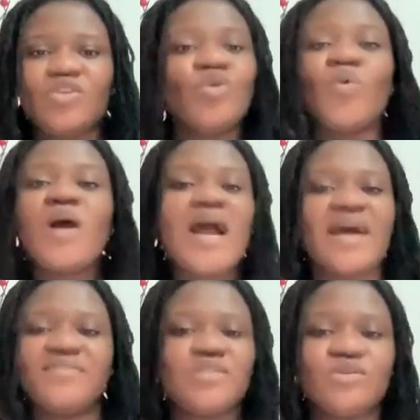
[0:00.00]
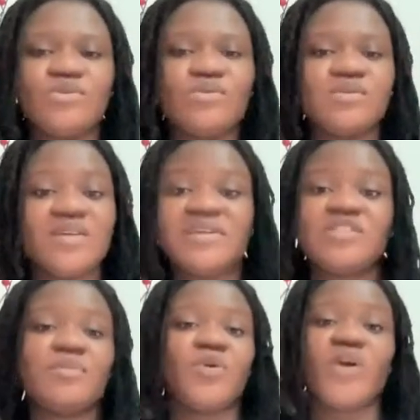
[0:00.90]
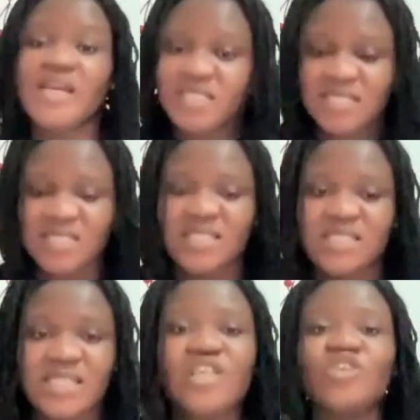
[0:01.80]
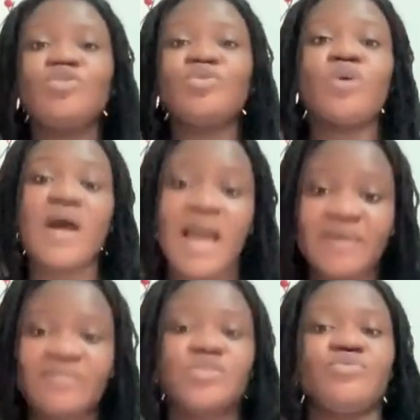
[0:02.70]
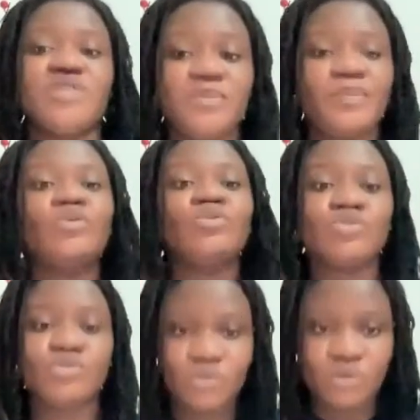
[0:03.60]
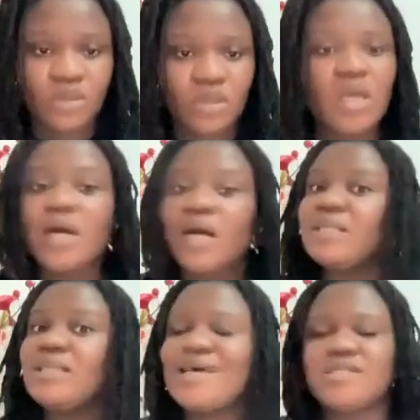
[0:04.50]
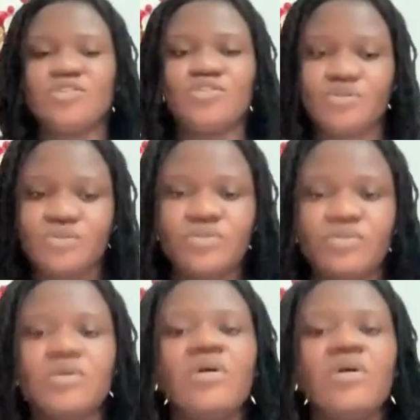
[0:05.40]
You don't have to, there are some crises that you do not have to respond to. And that's the truth.